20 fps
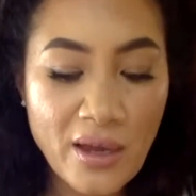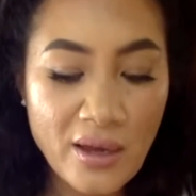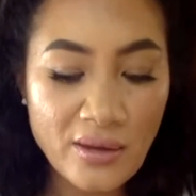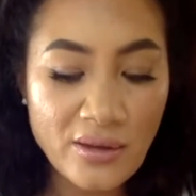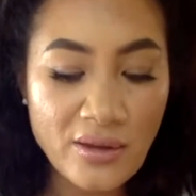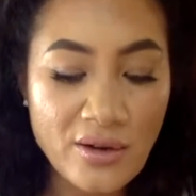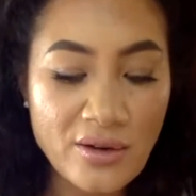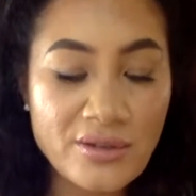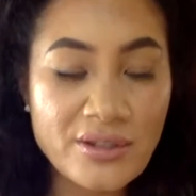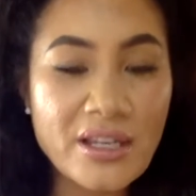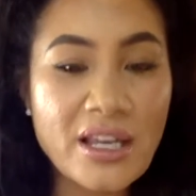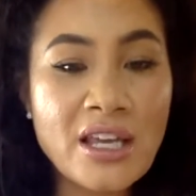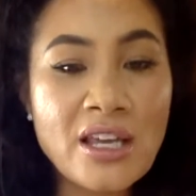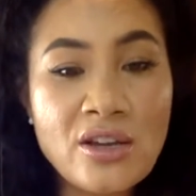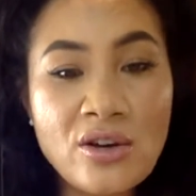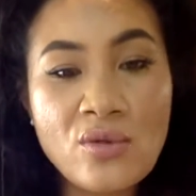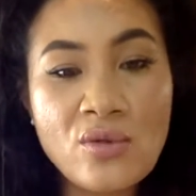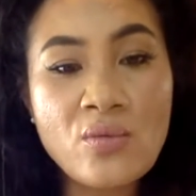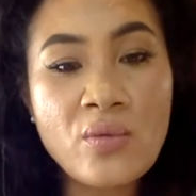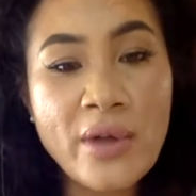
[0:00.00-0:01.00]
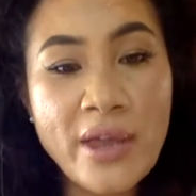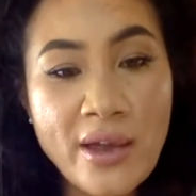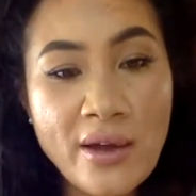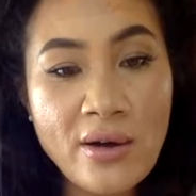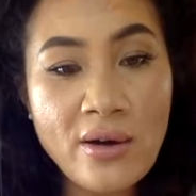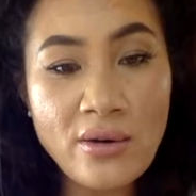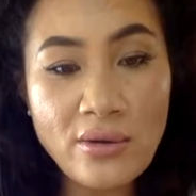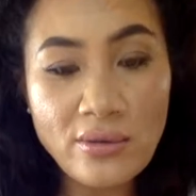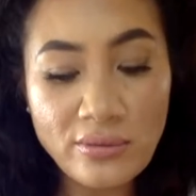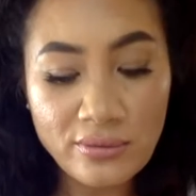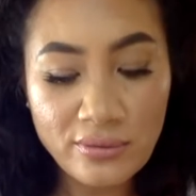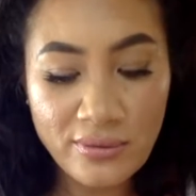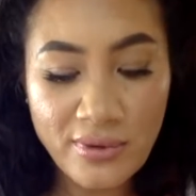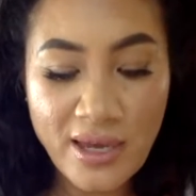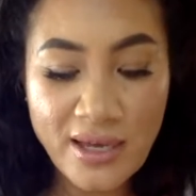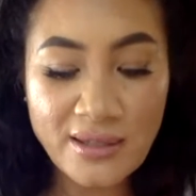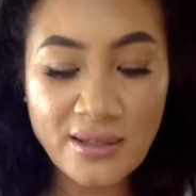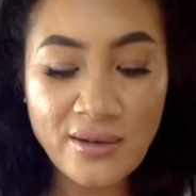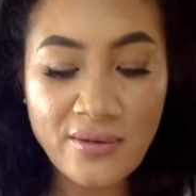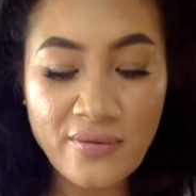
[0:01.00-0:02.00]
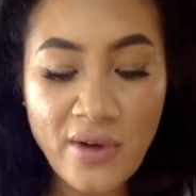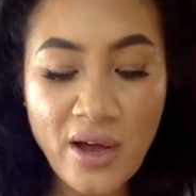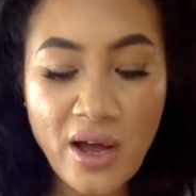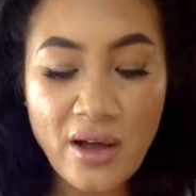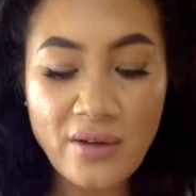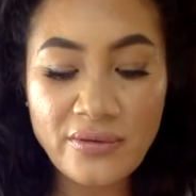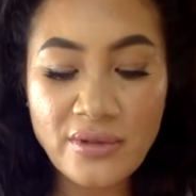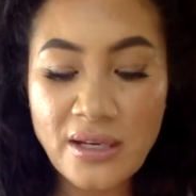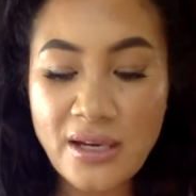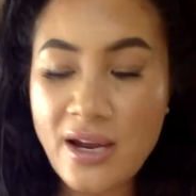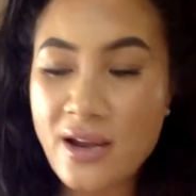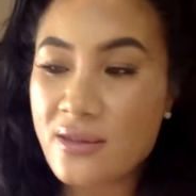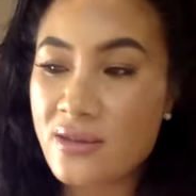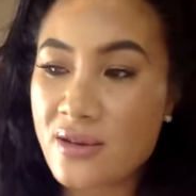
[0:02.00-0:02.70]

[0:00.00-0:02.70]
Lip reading: there's ill will that's involved in that.